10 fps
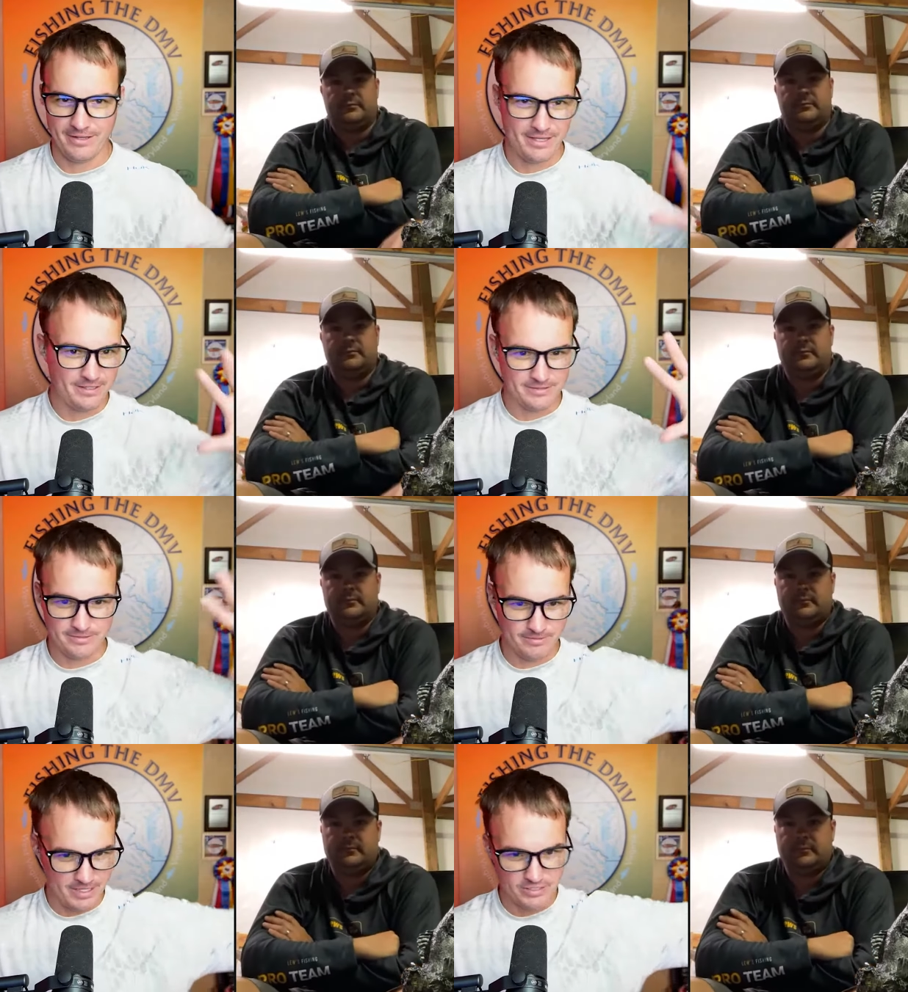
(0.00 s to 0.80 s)

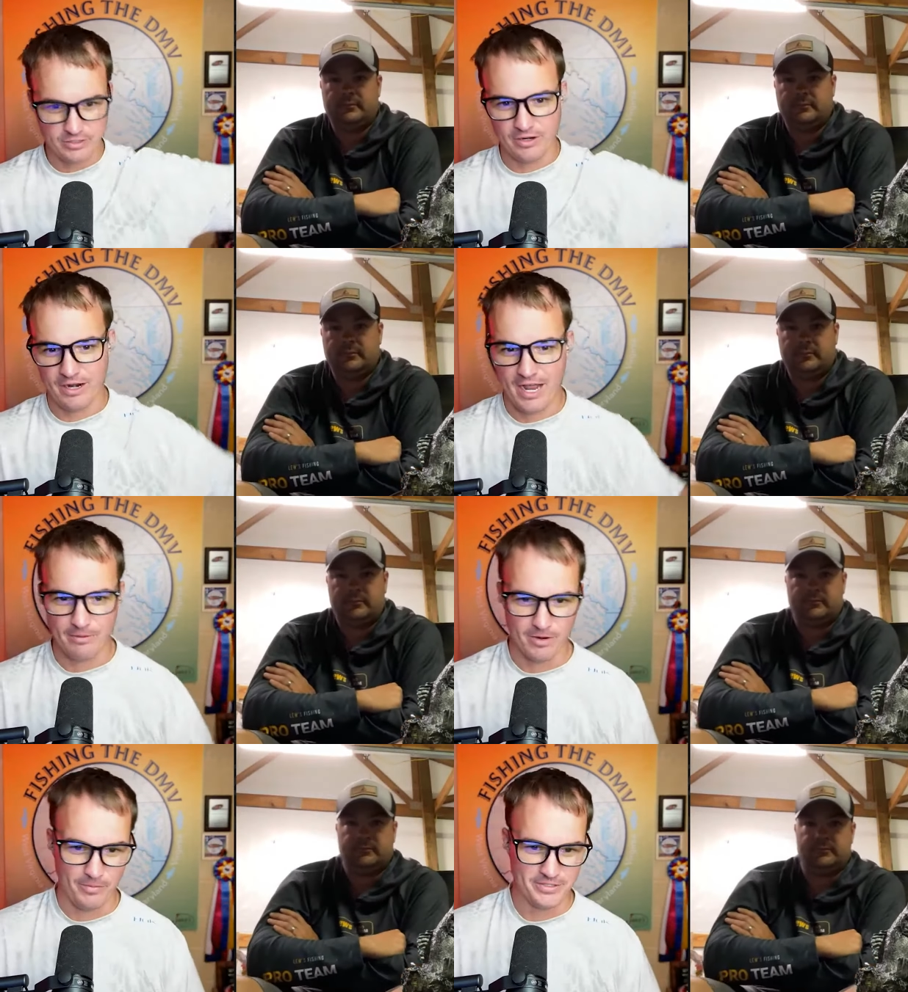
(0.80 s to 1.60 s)
Speaker 1: He's good at
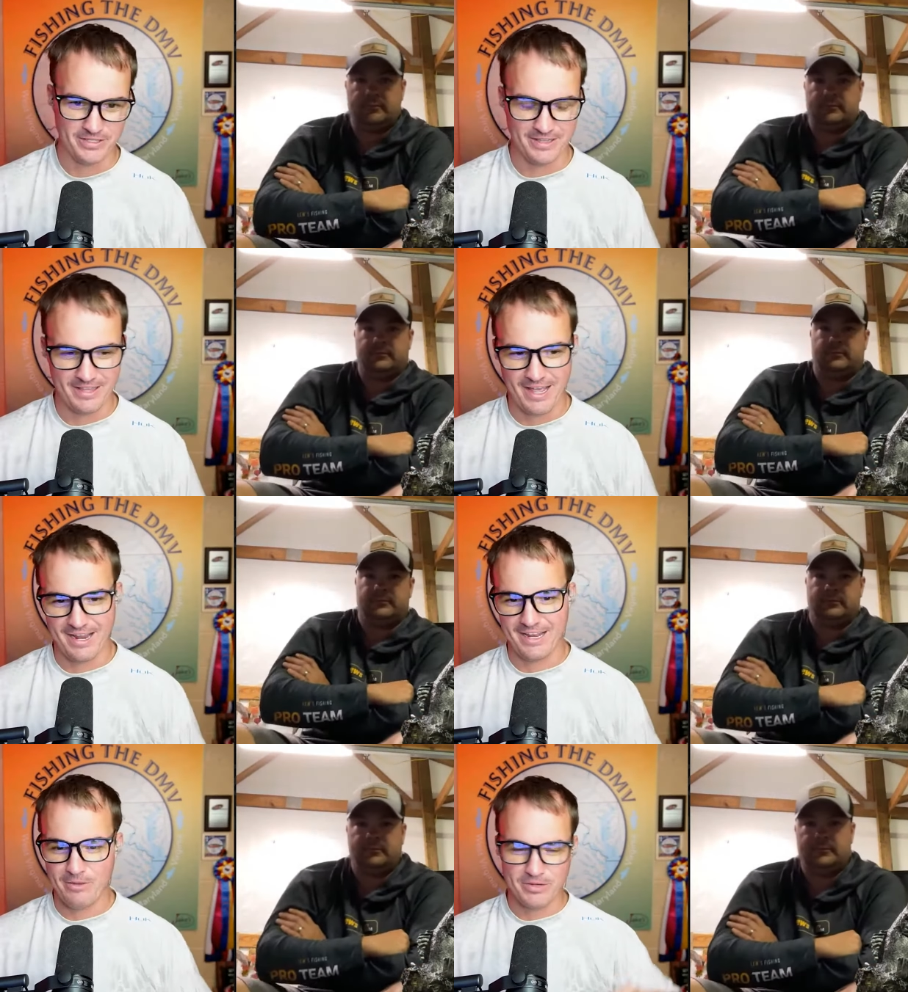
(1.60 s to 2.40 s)
High Rock, places like
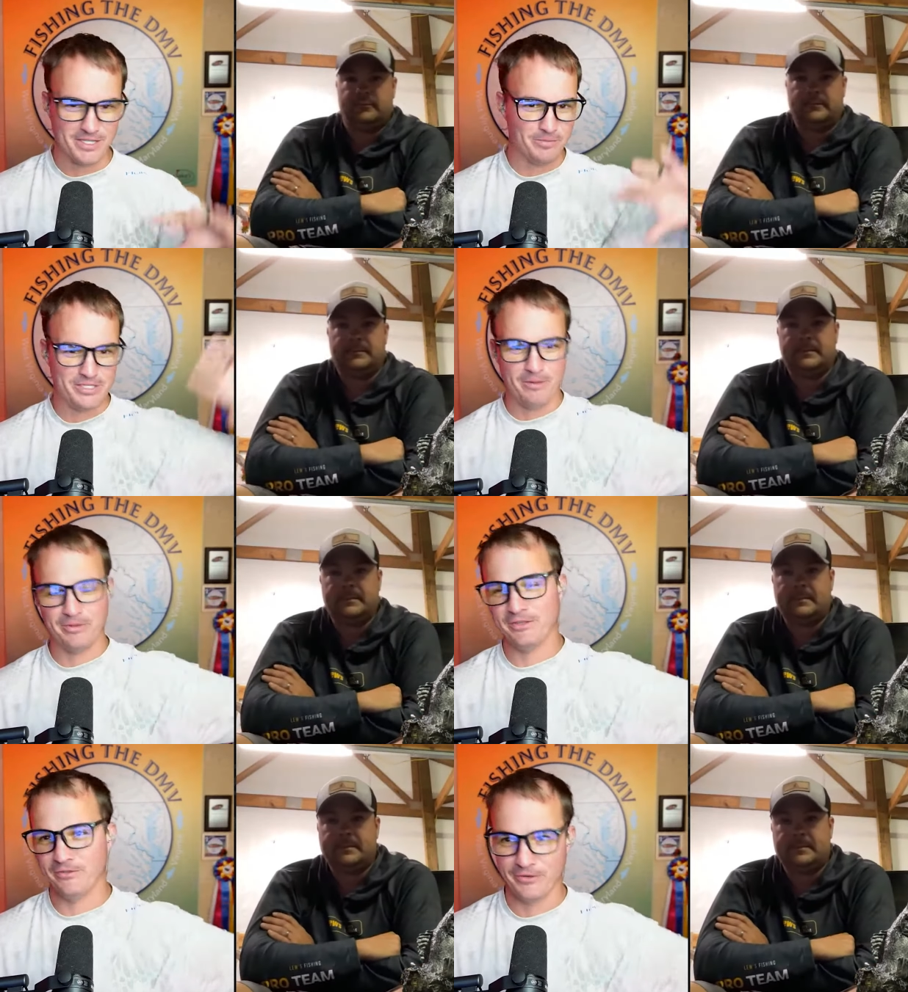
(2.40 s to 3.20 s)
that, and he went to the
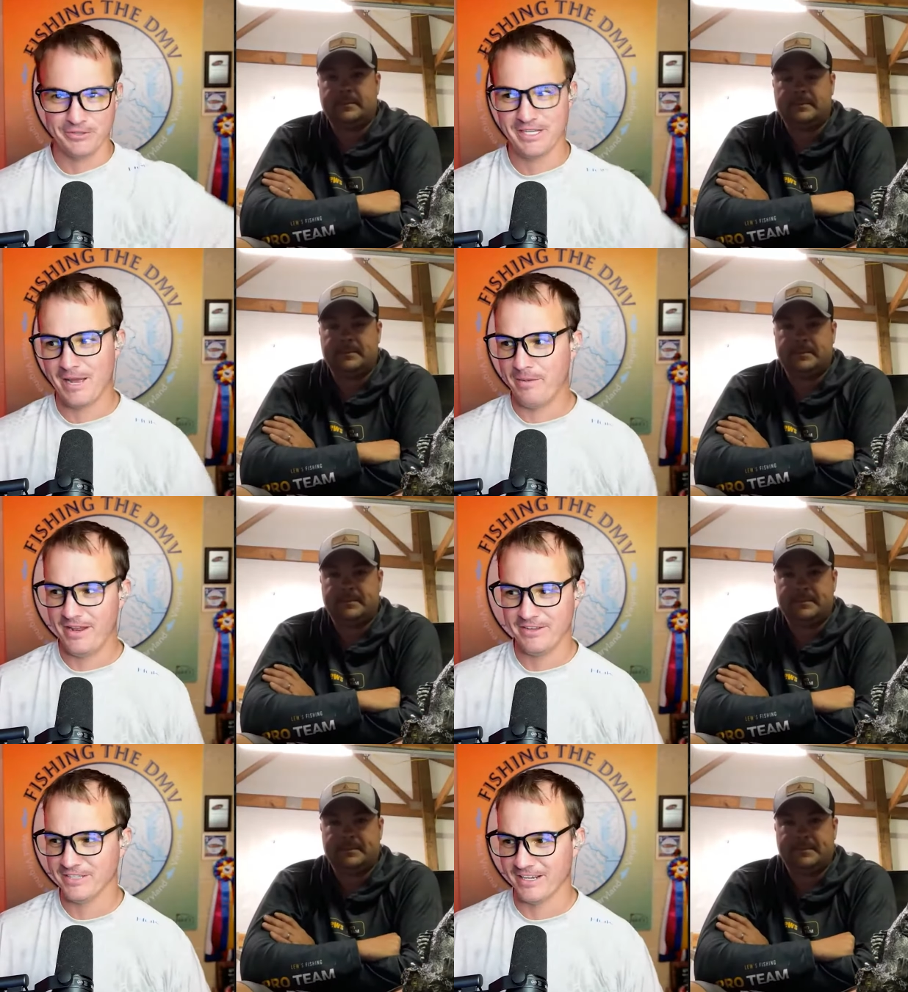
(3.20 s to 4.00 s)
Potomac for the first time, and he's